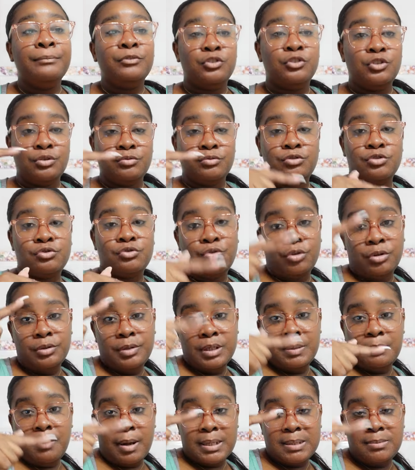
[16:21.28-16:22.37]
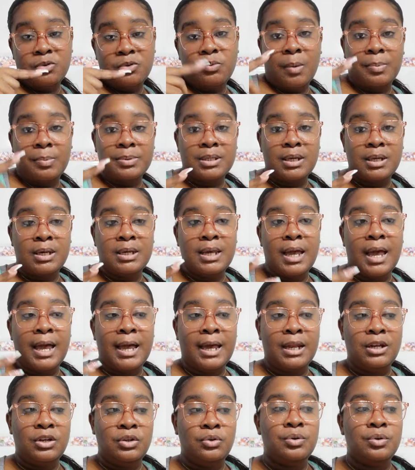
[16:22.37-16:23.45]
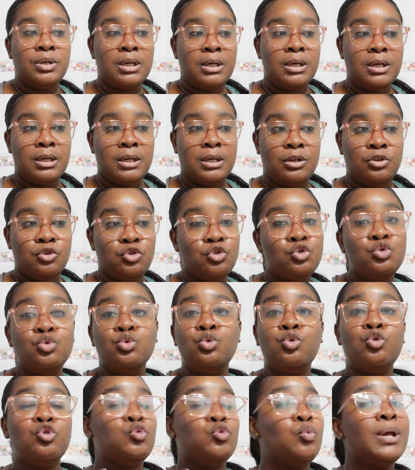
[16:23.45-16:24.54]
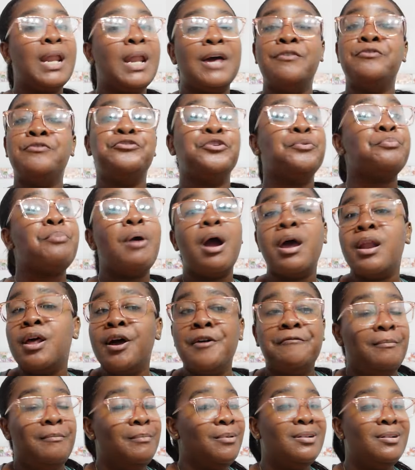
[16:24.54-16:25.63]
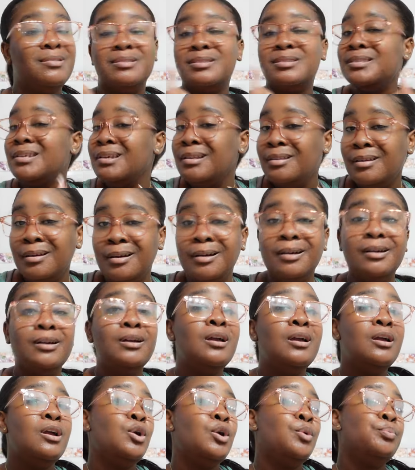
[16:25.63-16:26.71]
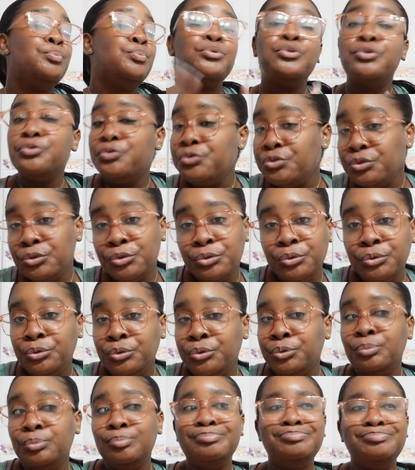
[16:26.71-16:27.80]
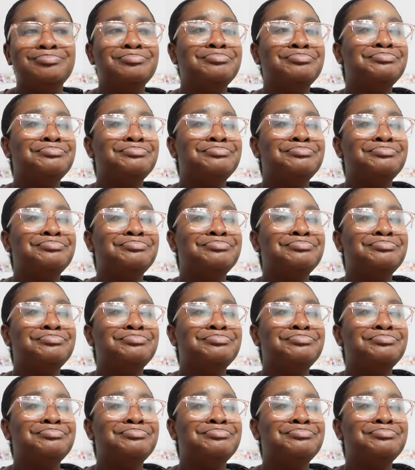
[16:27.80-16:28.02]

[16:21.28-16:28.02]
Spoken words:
just scroll to the bottom of the website and you can choose whatever free product, from concealer, perfume,